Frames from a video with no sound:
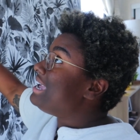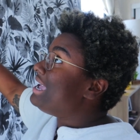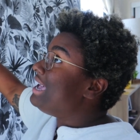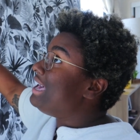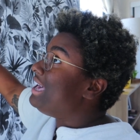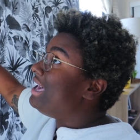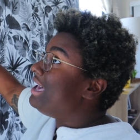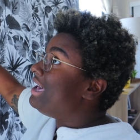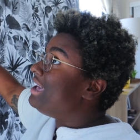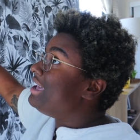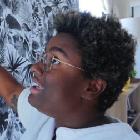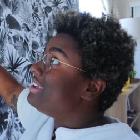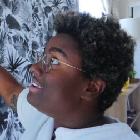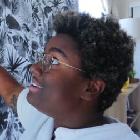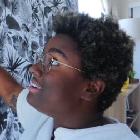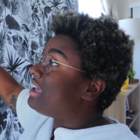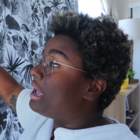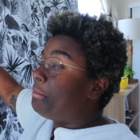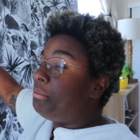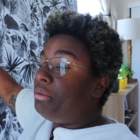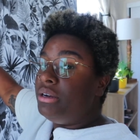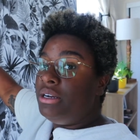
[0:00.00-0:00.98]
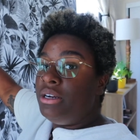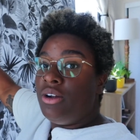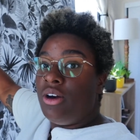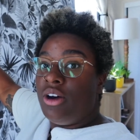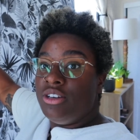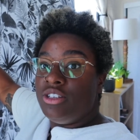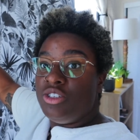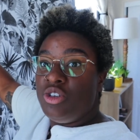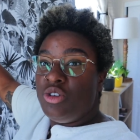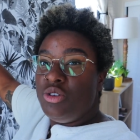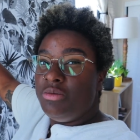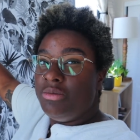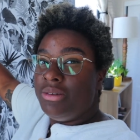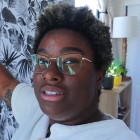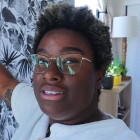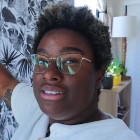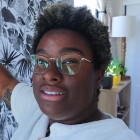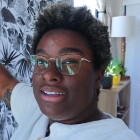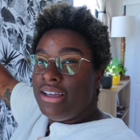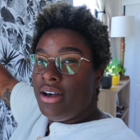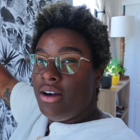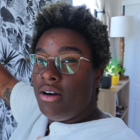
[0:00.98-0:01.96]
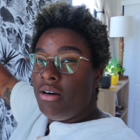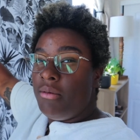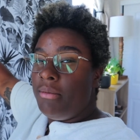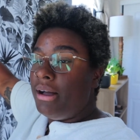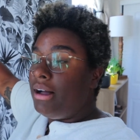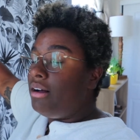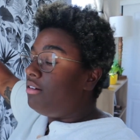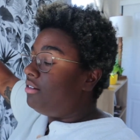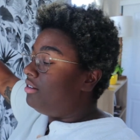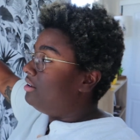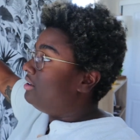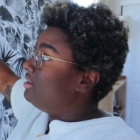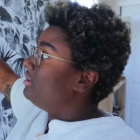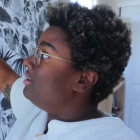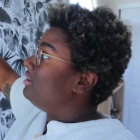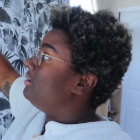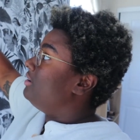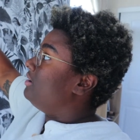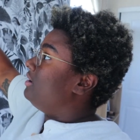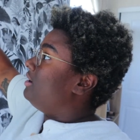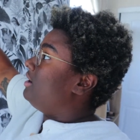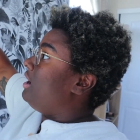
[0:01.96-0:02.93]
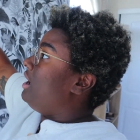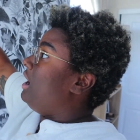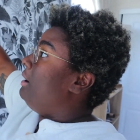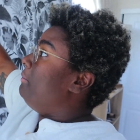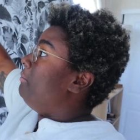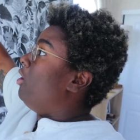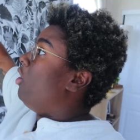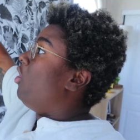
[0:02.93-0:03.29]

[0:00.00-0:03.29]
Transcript: and I put it on 2 months ago about. I'm